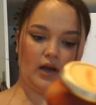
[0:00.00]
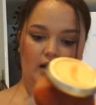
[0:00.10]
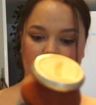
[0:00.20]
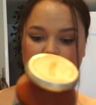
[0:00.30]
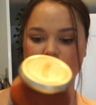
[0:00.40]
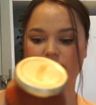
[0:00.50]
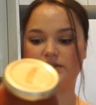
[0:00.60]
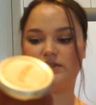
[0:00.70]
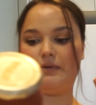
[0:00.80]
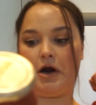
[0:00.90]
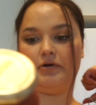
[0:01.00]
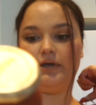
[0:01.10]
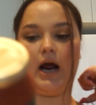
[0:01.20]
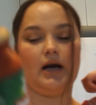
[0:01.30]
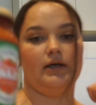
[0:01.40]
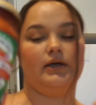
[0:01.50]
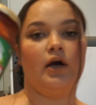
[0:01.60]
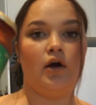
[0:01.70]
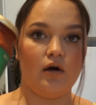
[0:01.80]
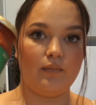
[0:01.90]
um, just this tomato and garlic
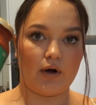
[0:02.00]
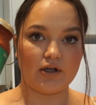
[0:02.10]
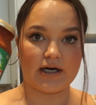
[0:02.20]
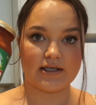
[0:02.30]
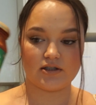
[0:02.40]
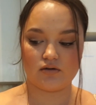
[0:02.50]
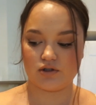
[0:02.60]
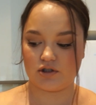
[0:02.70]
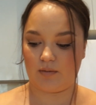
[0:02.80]
bolognese sauce.